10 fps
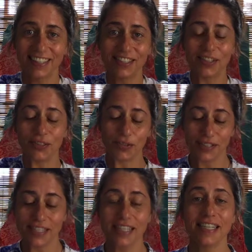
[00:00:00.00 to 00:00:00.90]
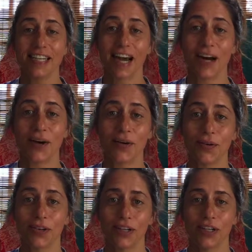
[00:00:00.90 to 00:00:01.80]
to see
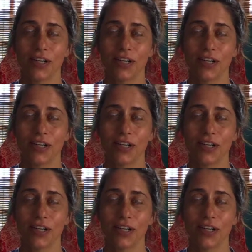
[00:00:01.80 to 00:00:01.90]
how